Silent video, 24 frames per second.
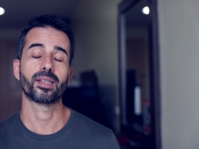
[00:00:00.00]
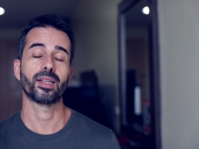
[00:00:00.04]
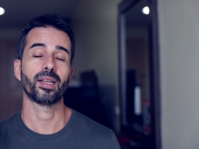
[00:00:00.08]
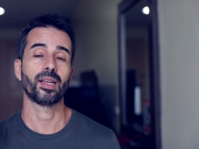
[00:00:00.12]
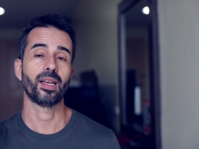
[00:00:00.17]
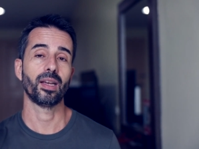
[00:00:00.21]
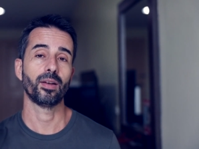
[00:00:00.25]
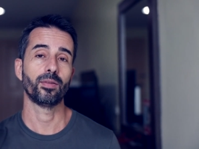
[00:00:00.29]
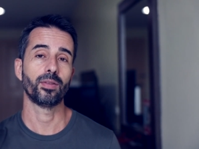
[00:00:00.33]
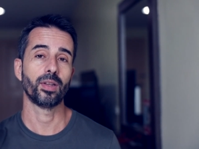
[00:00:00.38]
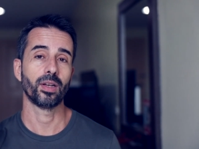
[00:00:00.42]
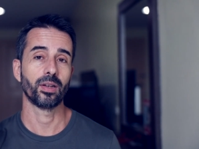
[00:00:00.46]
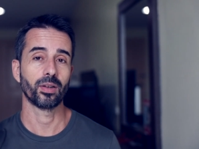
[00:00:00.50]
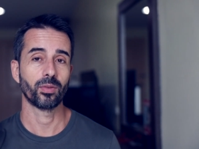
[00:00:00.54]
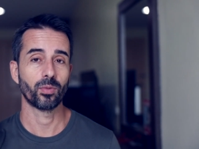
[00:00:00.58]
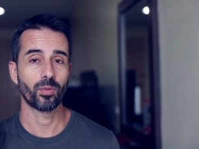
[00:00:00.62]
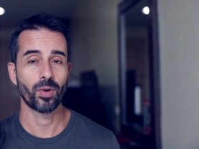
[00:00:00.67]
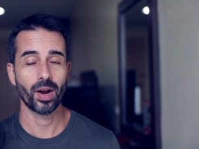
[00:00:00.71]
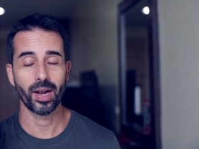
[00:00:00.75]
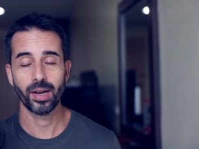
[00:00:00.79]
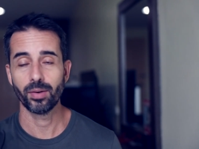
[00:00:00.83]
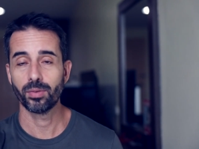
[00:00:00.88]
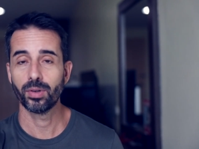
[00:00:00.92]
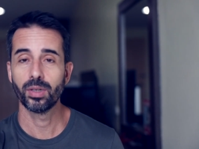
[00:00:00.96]
They gave the
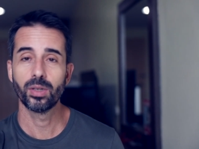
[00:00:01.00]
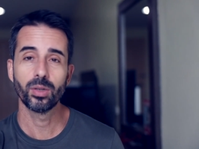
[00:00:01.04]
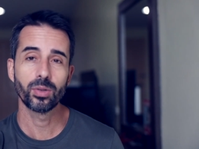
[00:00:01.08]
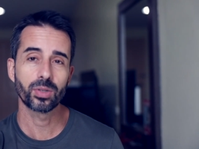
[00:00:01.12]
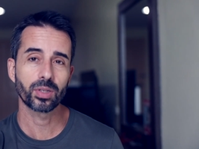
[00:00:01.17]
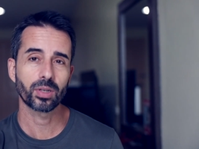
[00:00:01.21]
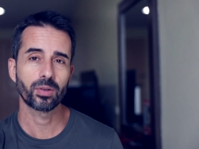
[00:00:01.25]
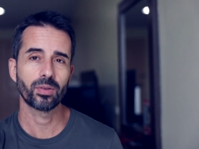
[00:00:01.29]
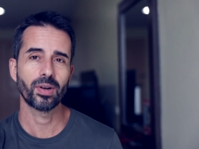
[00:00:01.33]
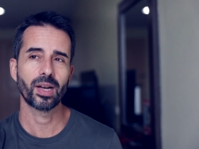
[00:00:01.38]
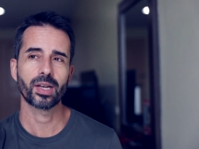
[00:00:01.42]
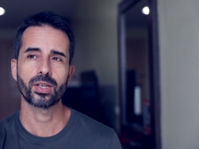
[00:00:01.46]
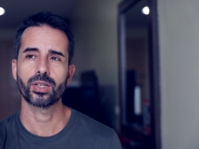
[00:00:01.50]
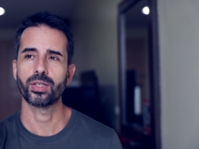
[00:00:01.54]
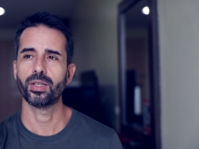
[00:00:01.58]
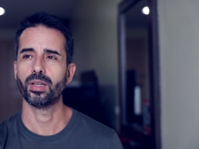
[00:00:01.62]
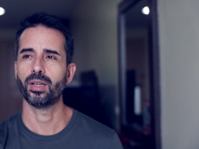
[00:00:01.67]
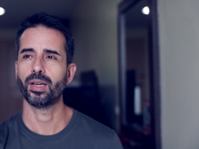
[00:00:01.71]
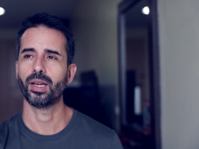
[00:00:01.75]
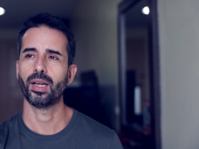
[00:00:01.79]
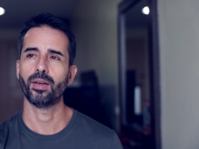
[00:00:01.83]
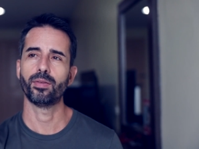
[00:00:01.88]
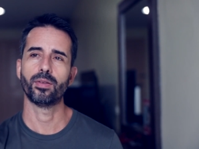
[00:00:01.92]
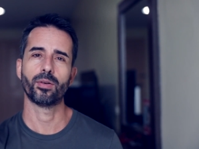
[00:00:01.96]
right reduced correction,
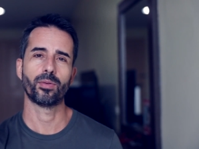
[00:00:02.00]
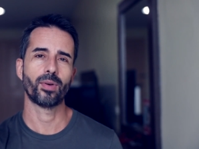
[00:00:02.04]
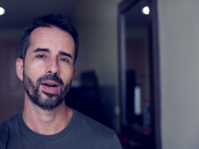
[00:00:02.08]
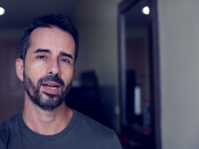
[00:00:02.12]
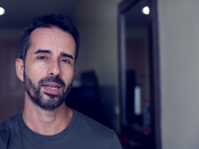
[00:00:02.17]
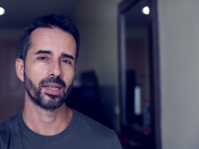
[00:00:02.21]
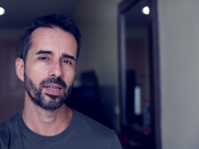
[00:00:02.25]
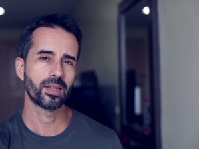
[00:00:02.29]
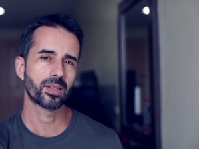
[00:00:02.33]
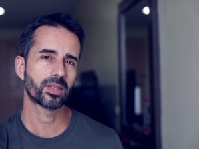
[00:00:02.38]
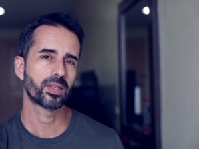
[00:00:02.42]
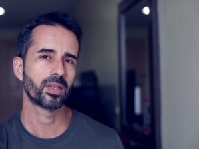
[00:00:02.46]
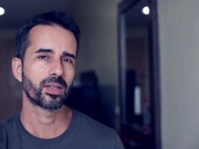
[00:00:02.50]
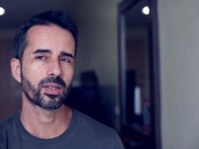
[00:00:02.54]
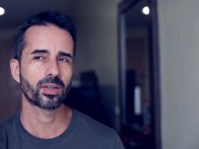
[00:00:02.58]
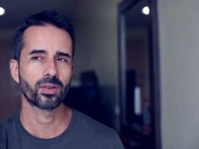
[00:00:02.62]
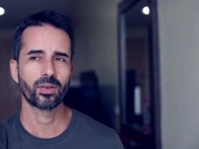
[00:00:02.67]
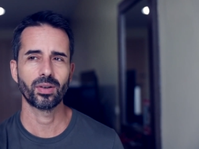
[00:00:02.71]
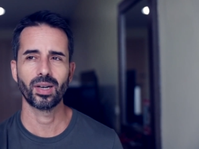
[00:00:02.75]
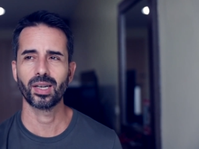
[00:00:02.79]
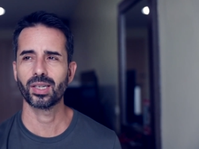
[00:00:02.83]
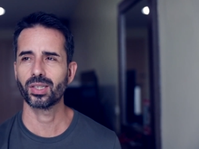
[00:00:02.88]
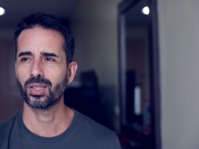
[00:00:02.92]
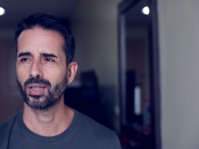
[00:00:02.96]
they gave the right distance
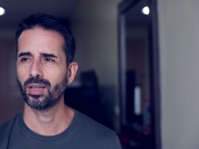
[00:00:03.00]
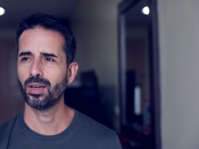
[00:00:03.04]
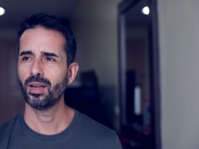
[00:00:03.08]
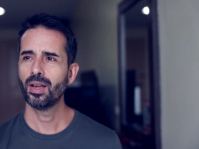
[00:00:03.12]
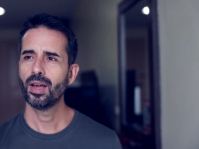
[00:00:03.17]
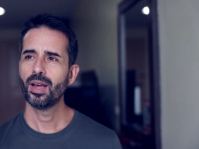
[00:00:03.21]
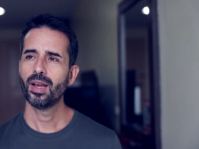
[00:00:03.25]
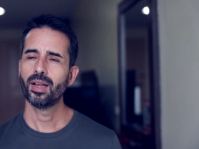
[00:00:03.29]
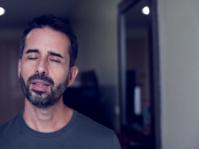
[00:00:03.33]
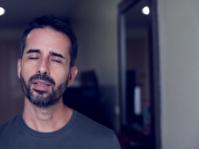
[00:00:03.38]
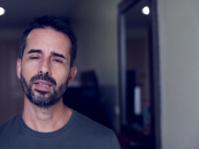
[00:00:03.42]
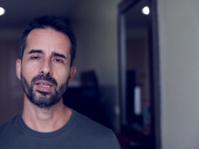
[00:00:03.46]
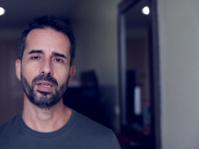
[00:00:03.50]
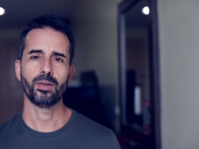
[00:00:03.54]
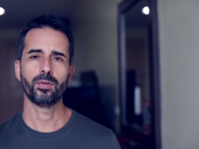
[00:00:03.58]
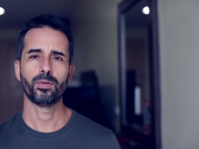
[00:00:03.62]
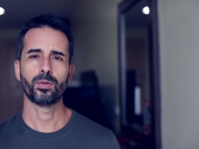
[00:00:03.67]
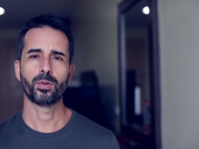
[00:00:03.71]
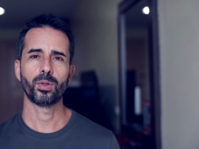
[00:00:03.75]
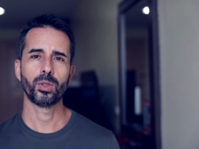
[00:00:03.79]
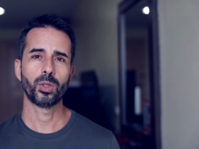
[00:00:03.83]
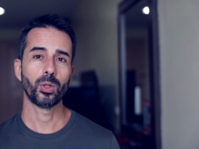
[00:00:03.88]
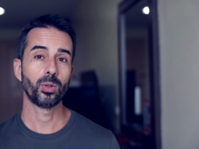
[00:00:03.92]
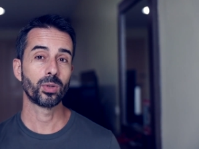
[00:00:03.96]
correction, they
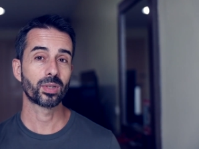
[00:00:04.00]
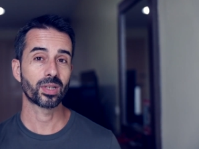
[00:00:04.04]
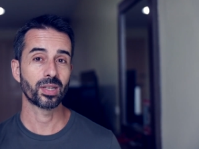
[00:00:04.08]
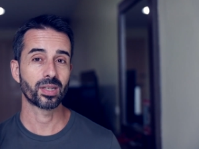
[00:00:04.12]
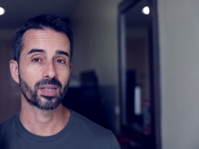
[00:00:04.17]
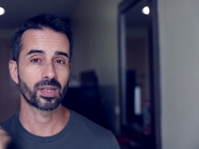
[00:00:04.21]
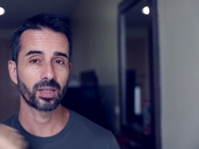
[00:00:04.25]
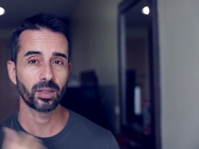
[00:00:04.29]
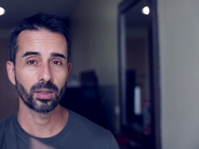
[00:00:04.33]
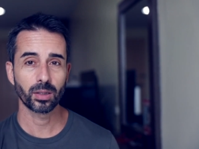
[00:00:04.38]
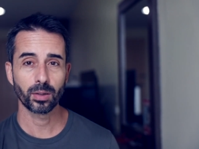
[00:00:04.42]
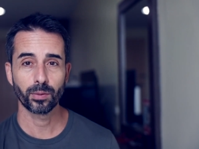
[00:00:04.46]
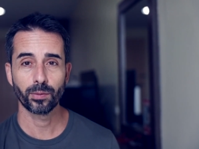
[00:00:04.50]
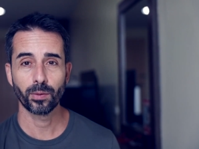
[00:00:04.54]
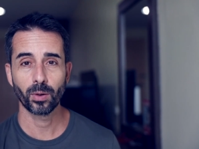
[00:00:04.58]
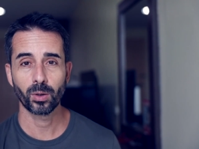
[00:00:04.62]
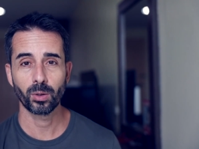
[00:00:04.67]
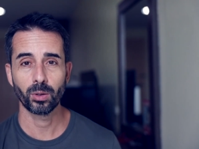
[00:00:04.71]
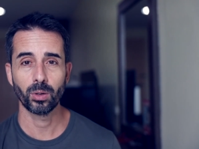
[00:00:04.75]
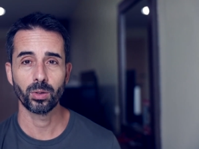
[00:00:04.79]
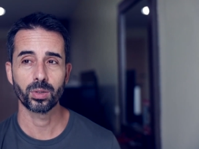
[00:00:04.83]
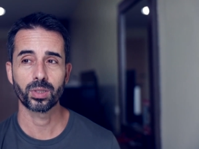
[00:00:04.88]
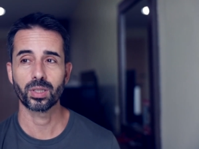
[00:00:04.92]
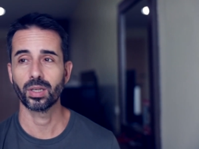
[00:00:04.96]
even reduced the cylinder for
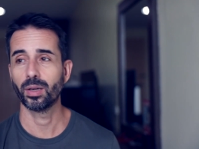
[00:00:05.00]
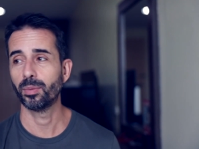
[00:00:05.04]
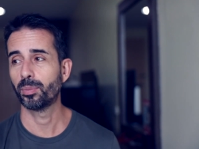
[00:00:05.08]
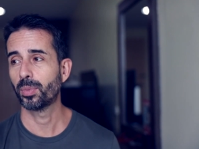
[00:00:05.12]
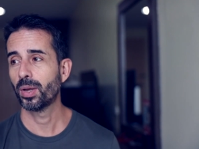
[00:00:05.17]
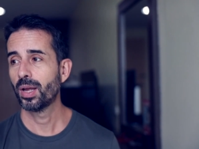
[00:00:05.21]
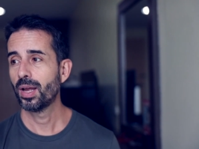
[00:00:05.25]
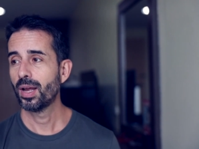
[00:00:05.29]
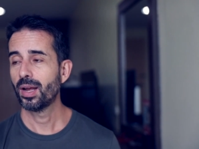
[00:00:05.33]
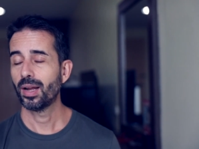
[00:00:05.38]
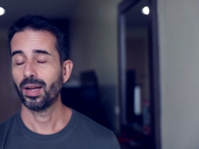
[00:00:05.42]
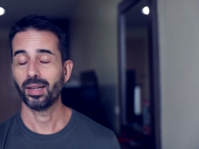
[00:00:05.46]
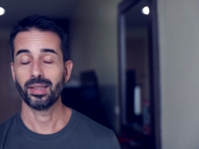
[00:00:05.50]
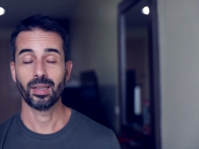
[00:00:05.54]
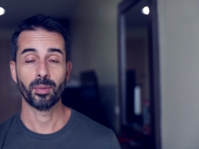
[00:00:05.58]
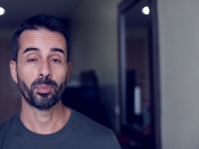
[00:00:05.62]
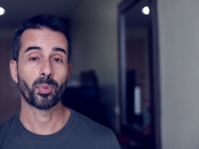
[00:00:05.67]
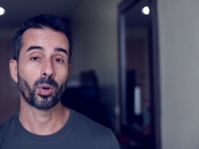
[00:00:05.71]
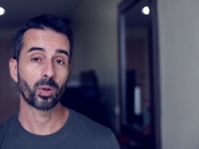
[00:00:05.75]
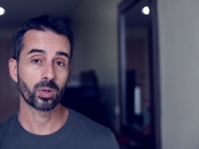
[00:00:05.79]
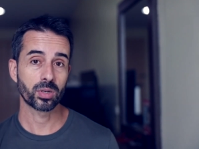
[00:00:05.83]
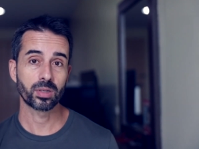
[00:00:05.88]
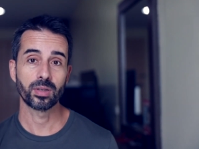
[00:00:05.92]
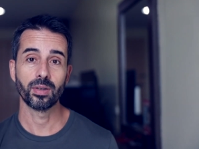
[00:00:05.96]
close-up. The
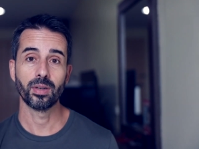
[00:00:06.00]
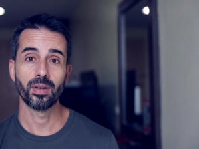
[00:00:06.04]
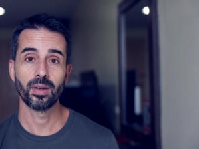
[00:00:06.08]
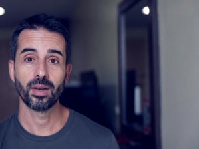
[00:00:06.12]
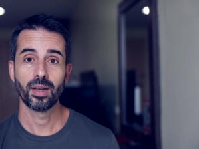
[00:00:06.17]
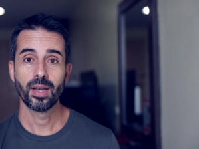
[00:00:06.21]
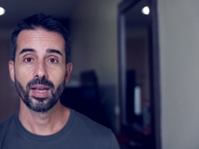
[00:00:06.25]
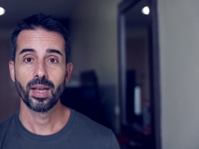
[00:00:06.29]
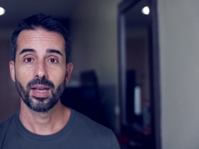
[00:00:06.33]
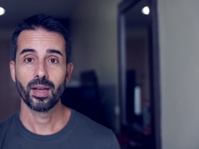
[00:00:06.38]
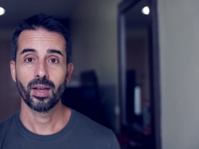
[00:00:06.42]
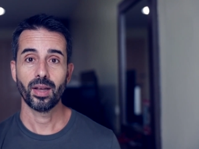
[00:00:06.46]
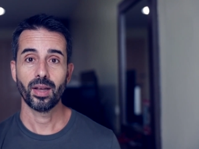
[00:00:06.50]
person